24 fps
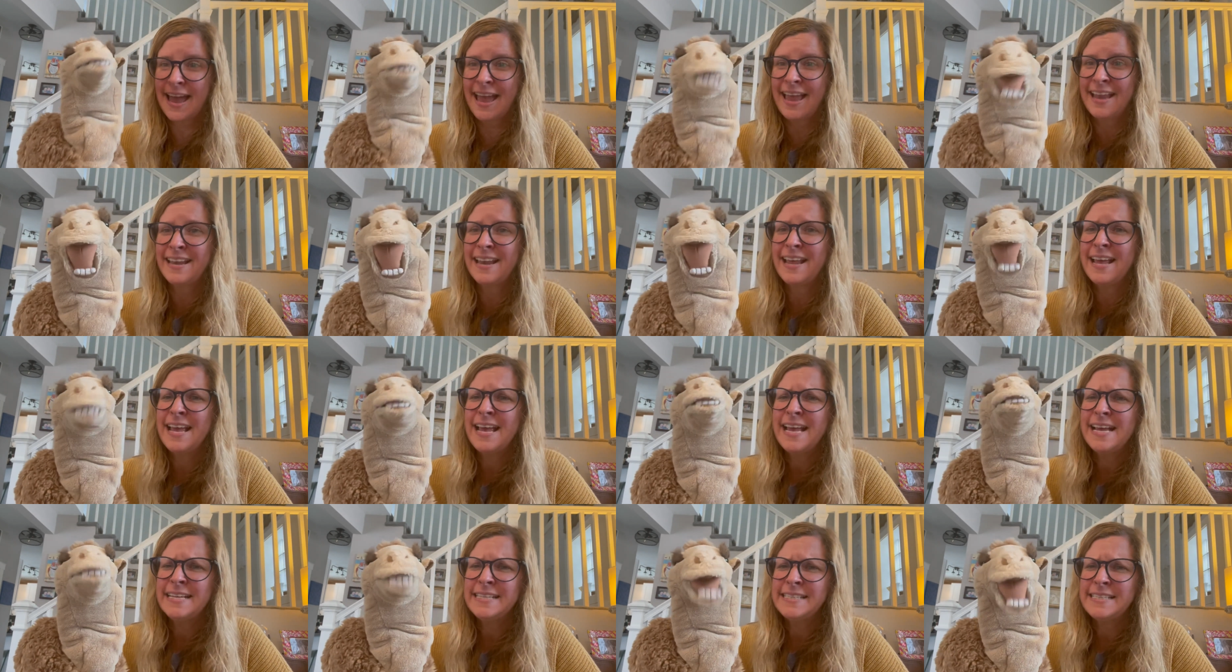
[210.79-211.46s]
And
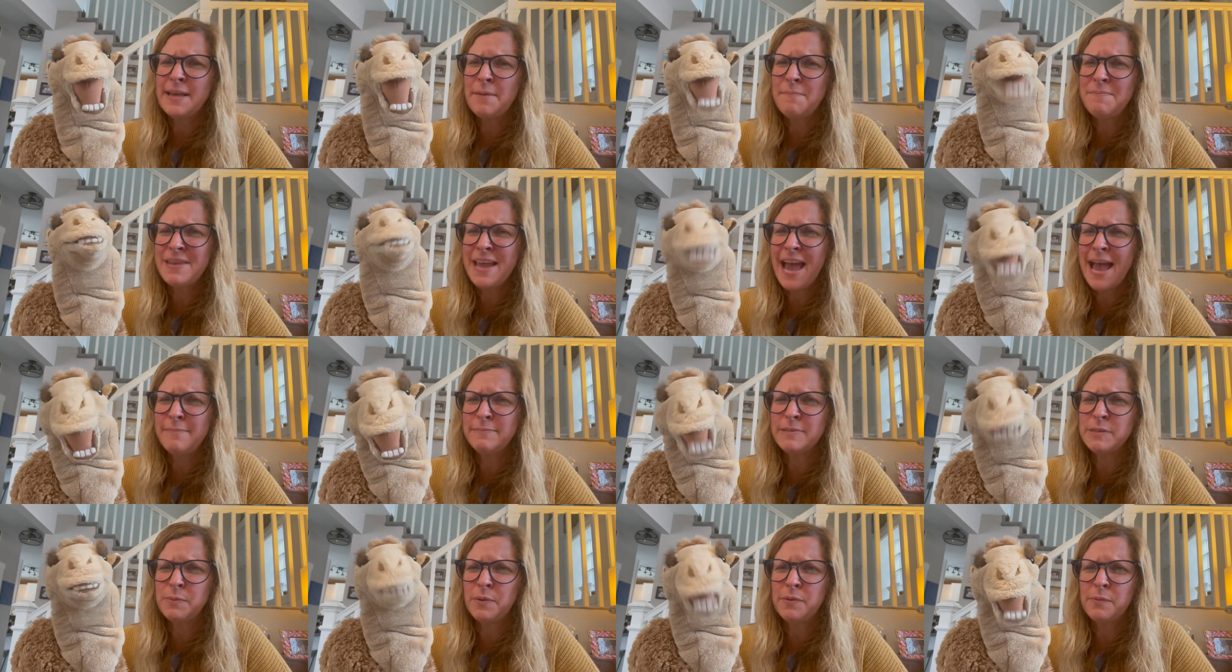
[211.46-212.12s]

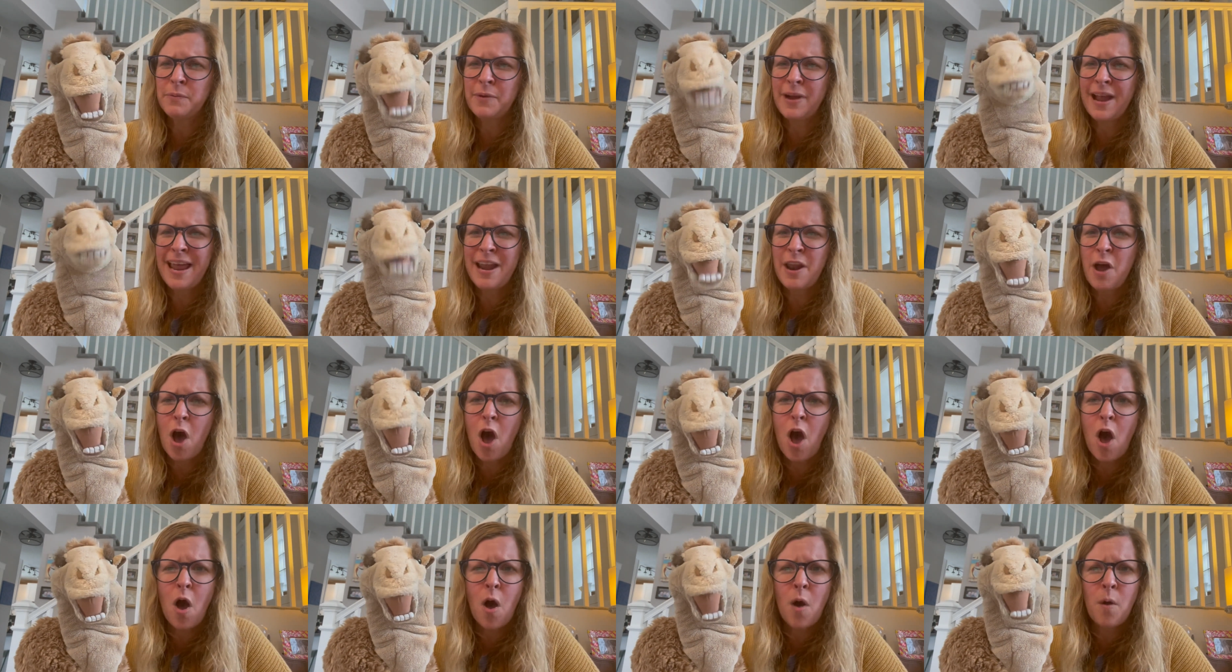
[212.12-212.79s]
sometimes when we're at
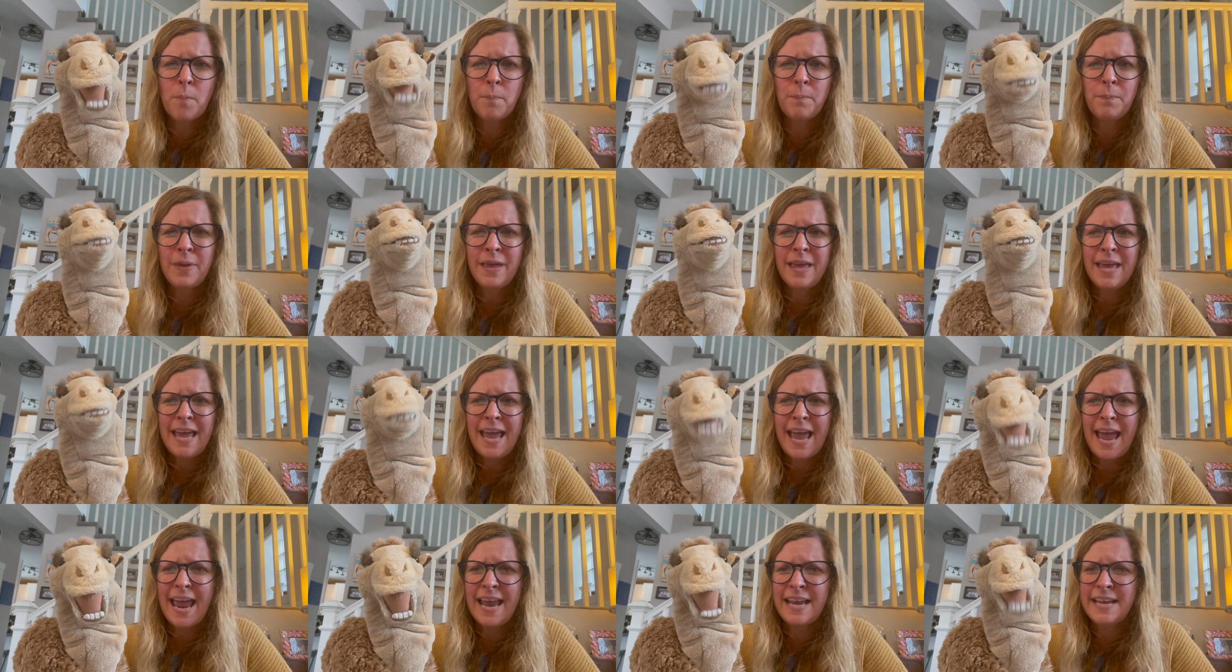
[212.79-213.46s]
home
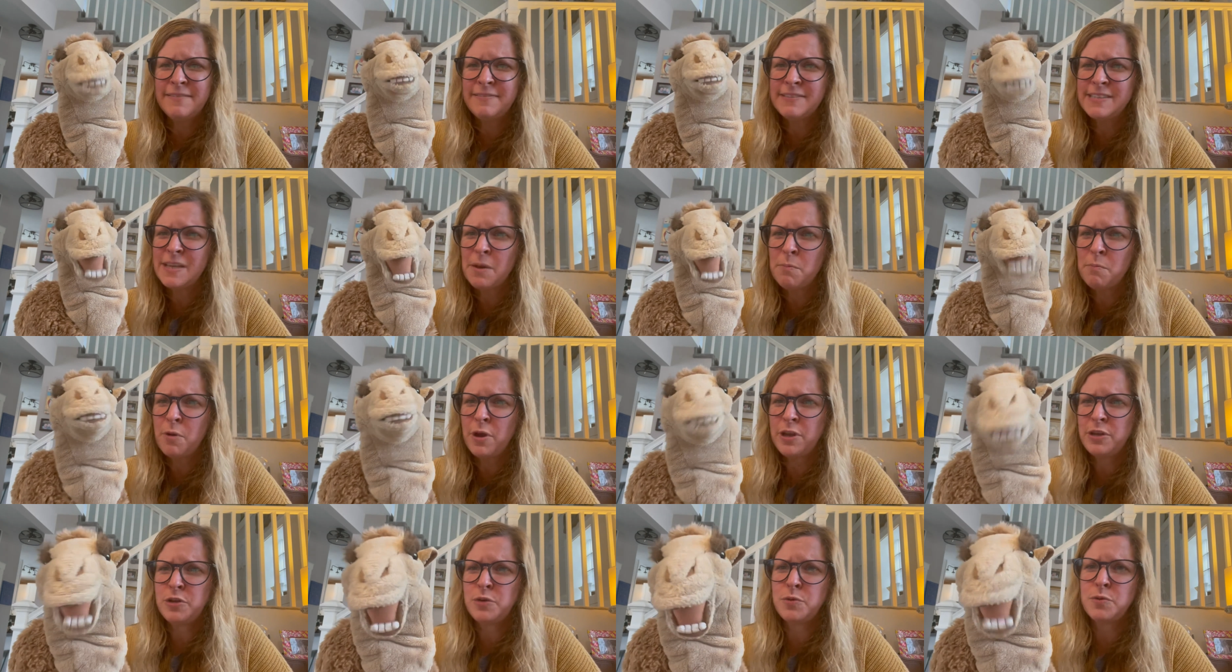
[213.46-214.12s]
and if
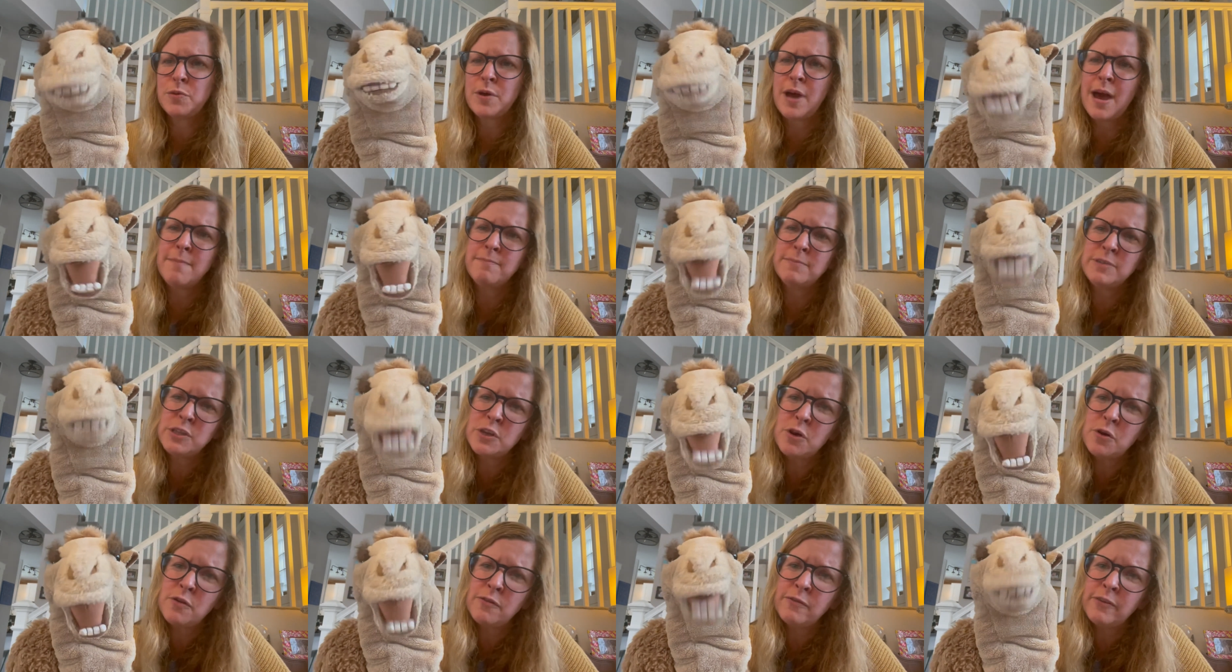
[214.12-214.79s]
someone new comes
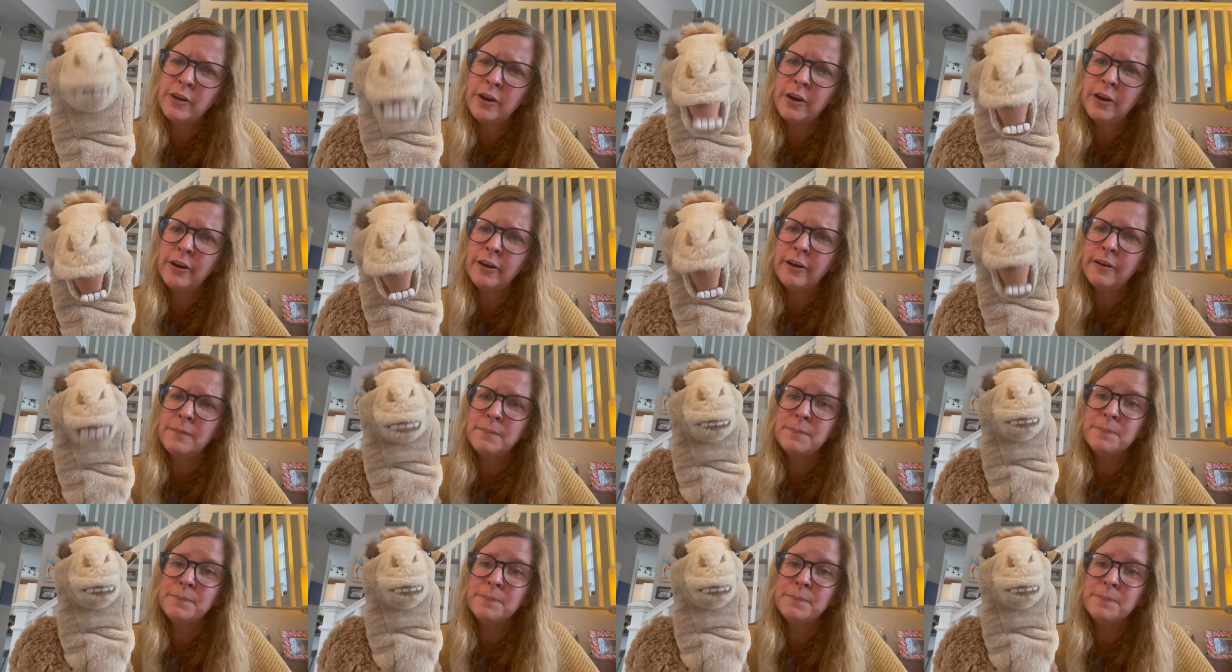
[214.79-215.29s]
over,